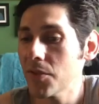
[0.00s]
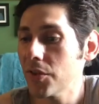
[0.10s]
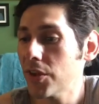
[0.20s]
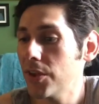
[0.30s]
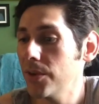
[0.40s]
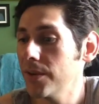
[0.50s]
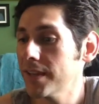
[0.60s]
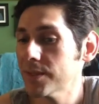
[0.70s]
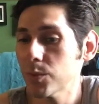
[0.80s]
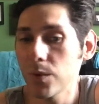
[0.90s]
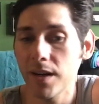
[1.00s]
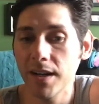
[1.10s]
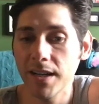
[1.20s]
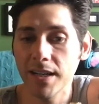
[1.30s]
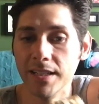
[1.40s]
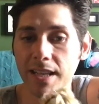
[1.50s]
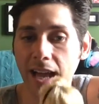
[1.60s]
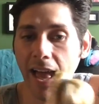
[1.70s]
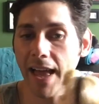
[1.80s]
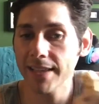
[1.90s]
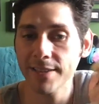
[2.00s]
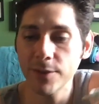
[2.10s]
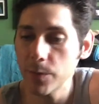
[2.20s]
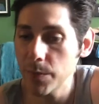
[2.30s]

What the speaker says: the cutest one has to